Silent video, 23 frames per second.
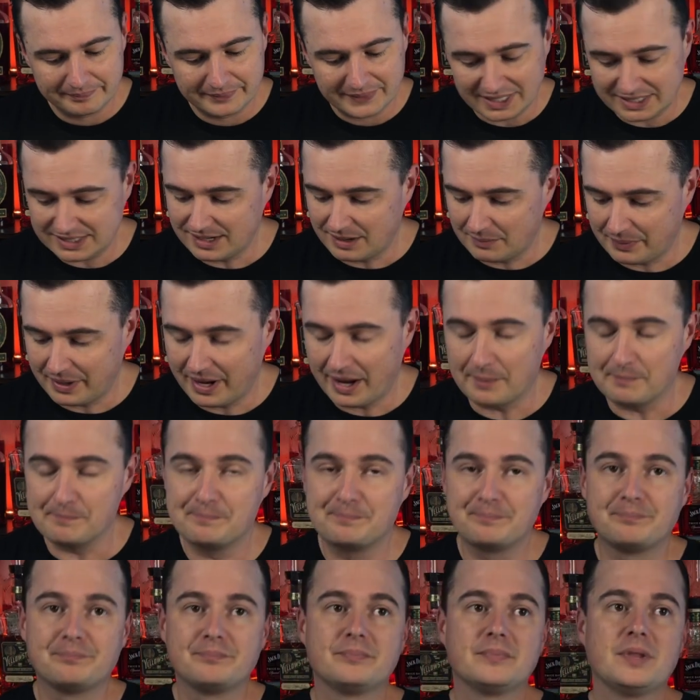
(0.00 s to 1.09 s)
It's not bad.
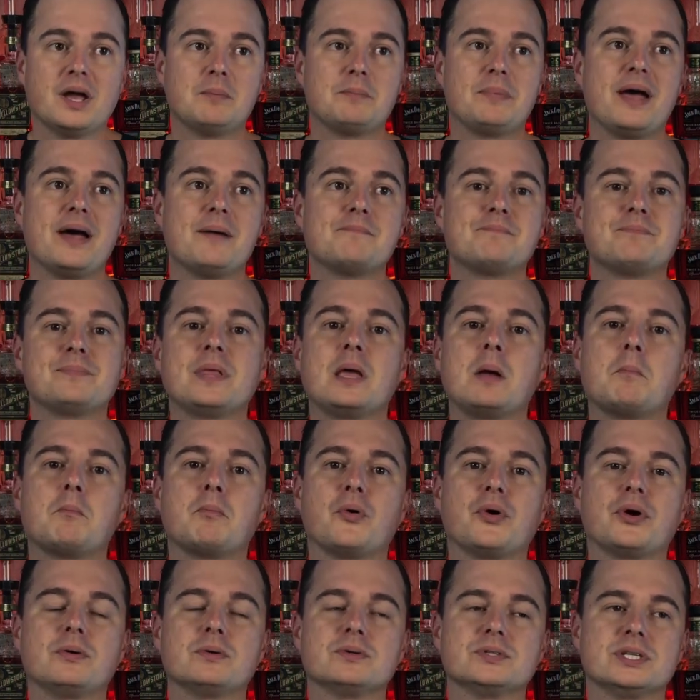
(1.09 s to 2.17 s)
Not bad.
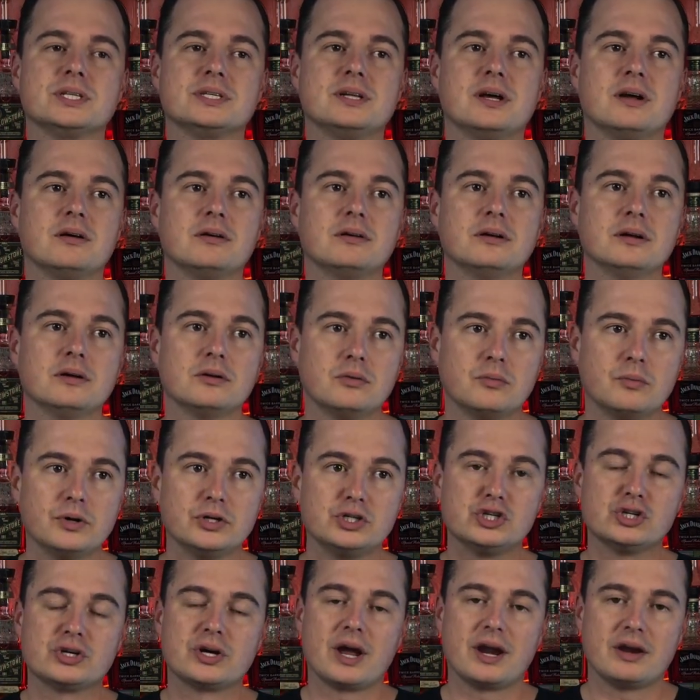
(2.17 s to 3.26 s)
Prickles the tongue,
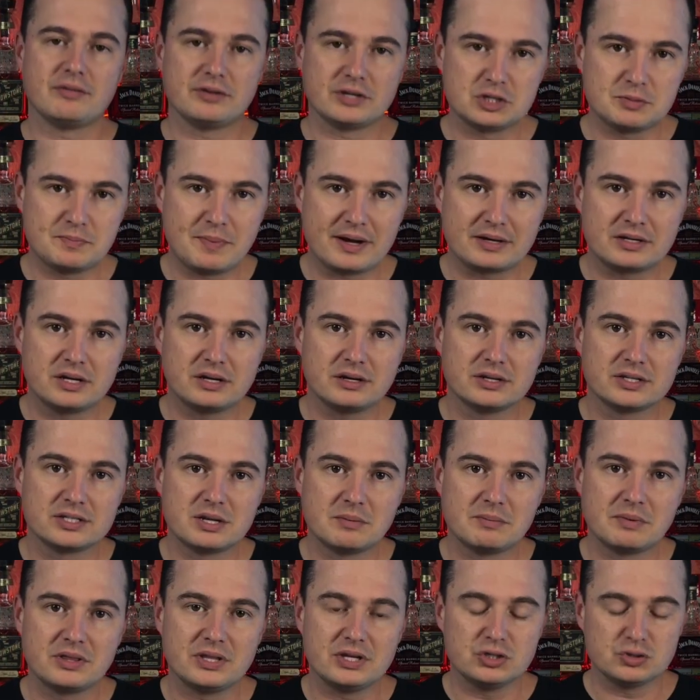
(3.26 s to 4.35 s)
which you're kind of expecting on
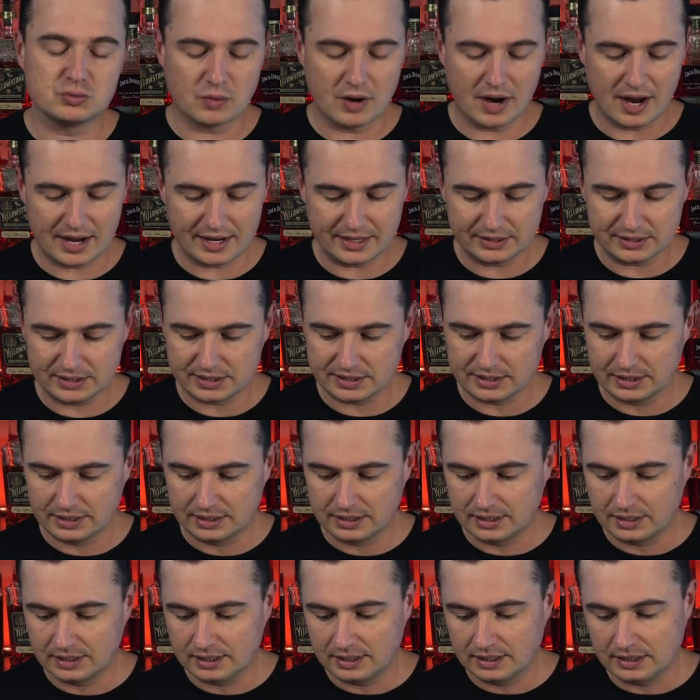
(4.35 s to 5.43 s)
some of these ryes.
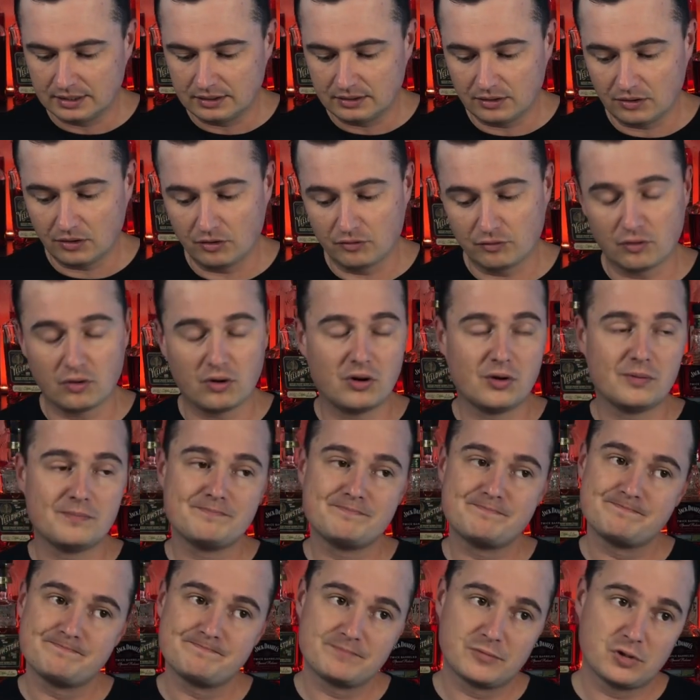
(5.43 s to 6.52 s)

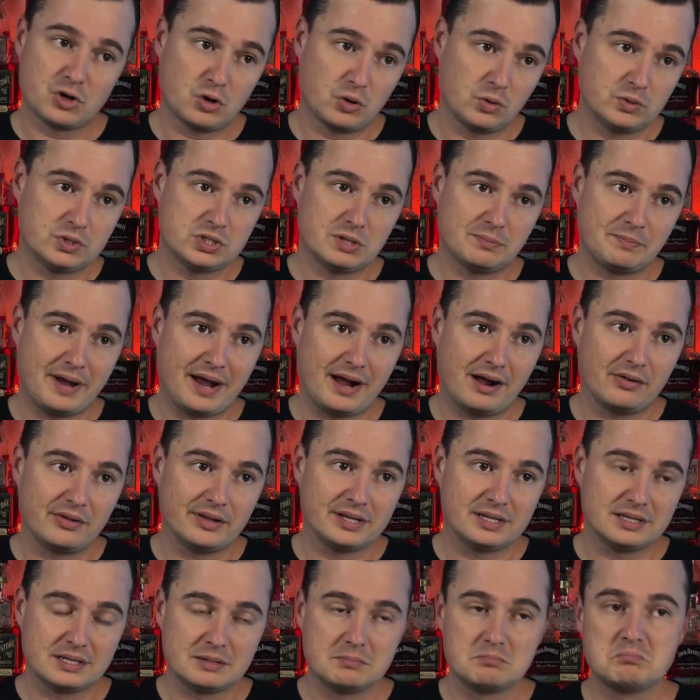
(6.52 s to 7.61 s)
Overall, coats the
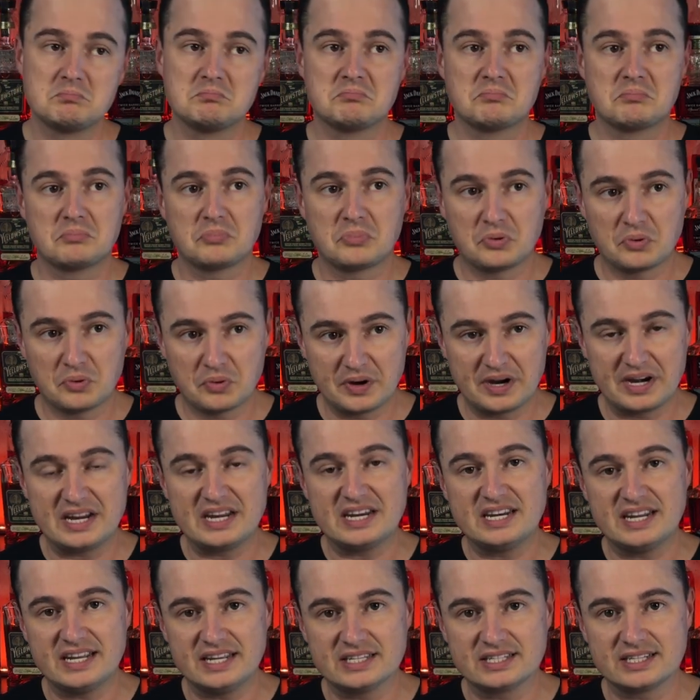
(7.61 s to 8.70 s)
palate. Pretty
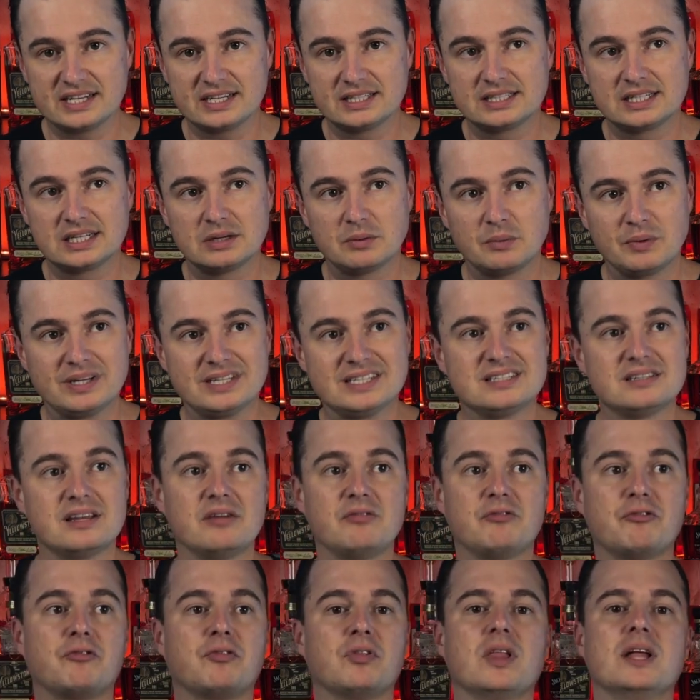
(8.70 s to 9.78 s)
decent. Wouldn't say
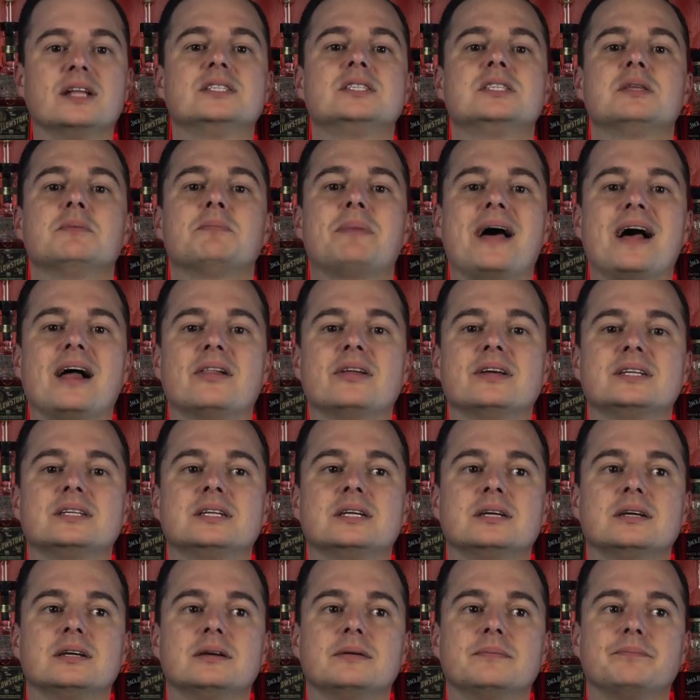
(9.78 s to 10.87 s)
floods the palate,
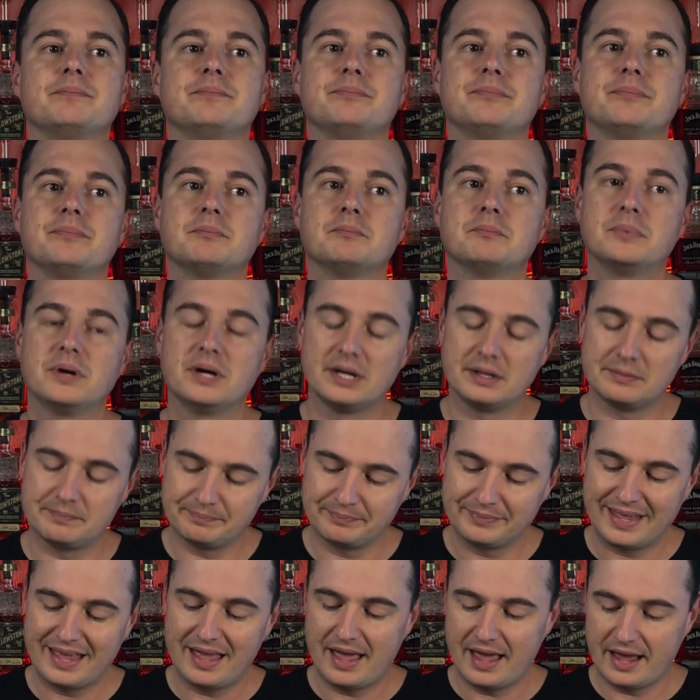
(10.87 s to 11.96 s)
but
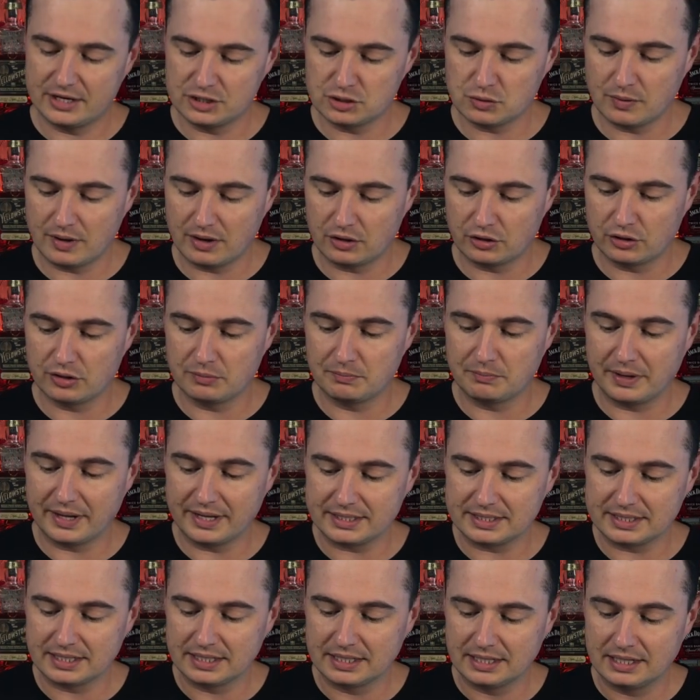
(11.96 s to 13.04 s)
hangs around a good
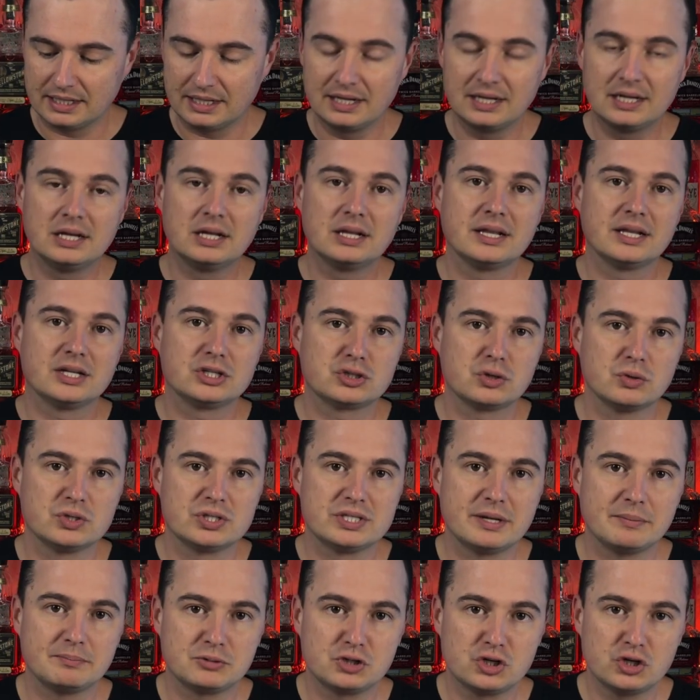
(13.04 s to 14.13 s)
bit. Let's go
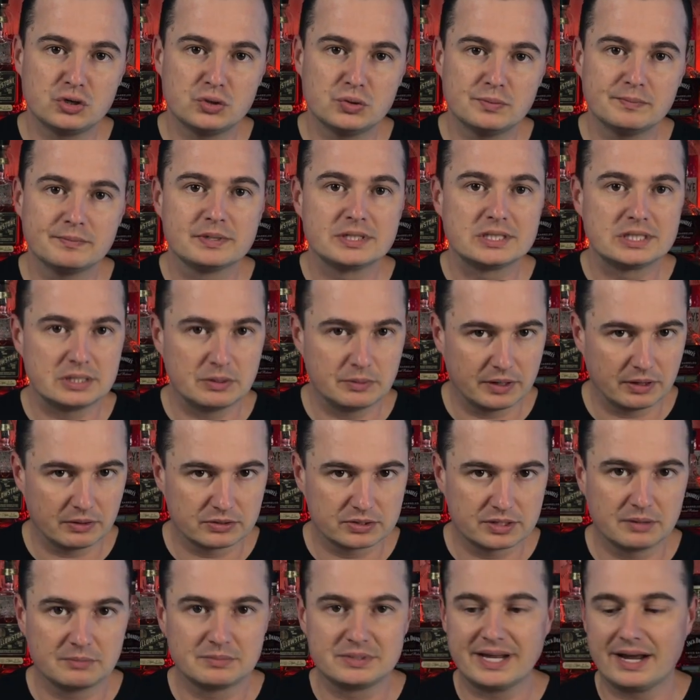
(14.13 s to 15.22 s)
sip two, see what else
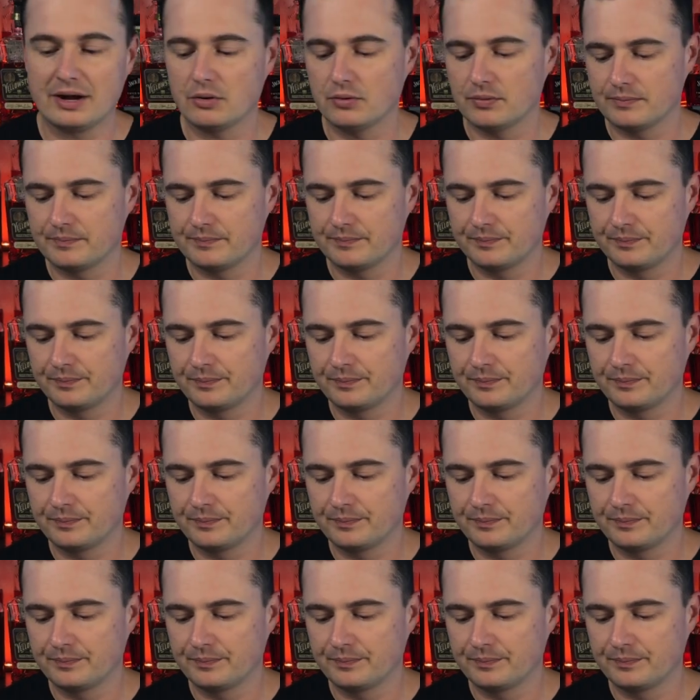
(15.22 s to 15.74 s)
comes out.